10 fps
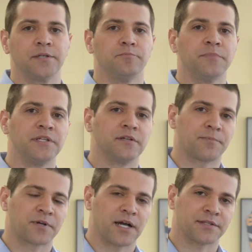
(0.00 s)
medial
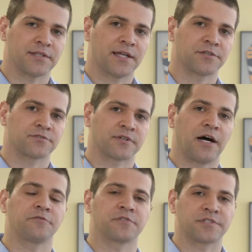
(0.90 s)
epicondylitis or
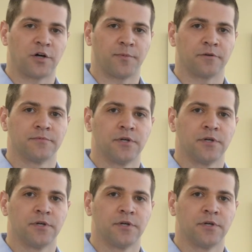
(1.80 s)
golfer's elbow,